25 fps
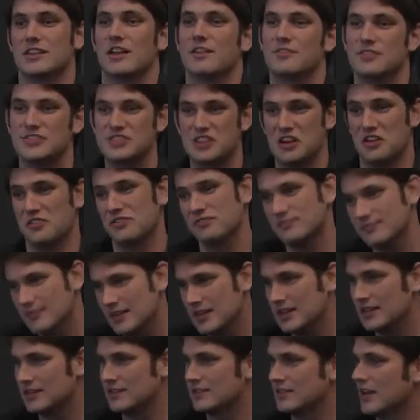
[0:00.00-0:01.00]
and of itself,
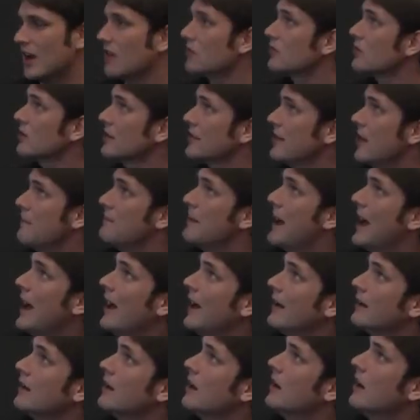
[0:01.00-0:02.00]
not really that
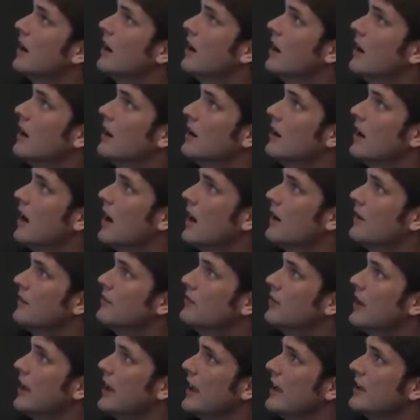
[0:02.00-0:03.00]
bad
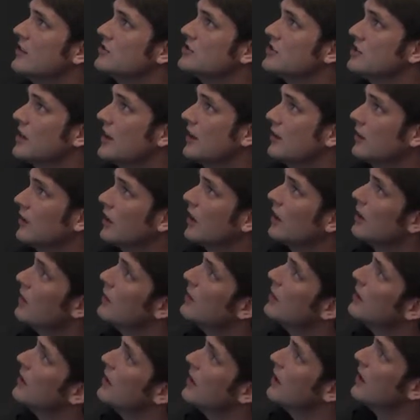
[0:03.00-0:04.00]
of a scenario.